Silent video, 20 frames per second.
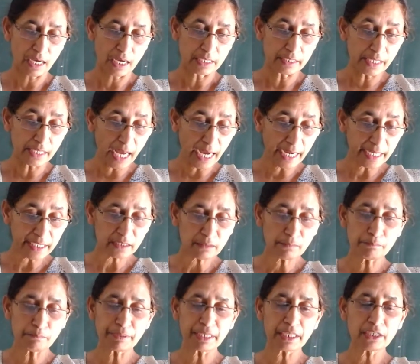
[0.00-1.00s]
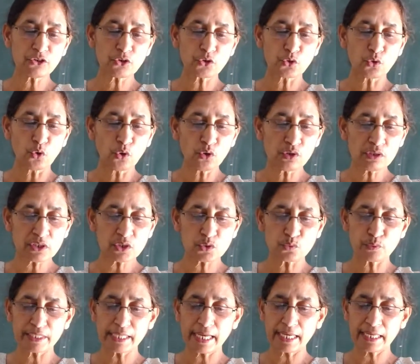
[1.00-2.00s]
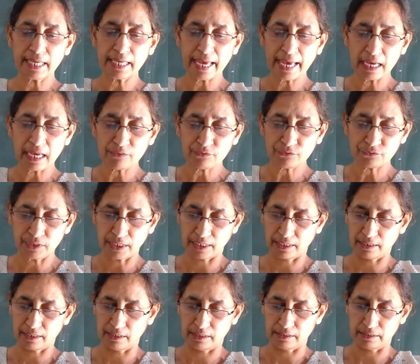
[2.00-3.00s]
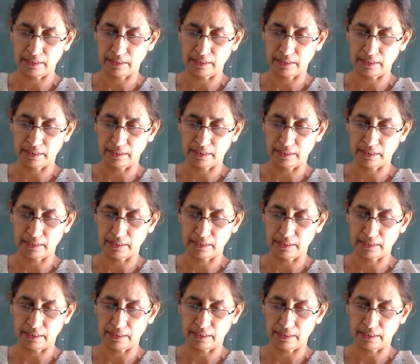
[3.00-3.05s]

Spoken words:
9 bean rolls will I have there,